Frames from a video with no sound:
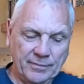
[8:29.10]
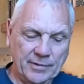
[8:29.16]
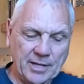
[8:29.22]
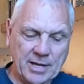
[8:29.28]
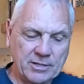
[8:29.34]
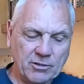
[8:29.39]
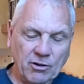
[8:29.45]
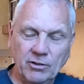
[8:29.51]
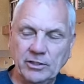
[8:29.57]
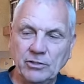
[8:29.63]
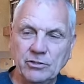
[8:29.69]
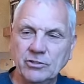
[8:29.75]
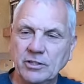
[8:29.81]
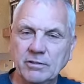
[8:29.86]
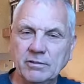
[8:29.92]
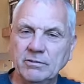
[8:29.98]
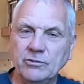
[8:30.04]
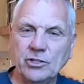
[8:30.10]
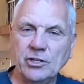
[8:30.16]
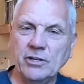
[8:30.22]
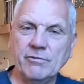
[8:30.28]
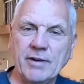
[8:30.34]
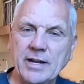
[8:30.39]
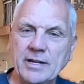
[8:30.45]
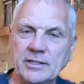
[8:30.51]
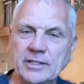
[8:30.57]
Yeah, it's like you
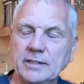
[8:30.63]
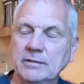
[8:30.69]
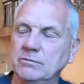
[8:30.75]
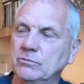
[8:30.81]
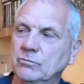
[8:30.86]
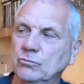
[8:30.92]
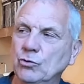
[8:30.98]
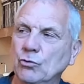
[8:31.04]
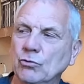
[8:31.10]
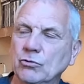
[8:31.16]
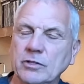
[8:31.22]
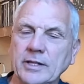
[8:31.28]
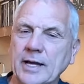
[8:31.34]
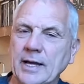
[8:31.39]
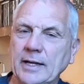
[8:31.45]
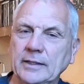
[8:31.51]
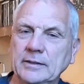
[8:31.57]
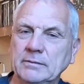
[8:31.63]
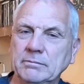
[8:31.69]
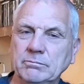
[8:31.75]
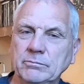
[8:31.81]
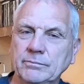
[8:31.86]
turn around and say, talk to the hand.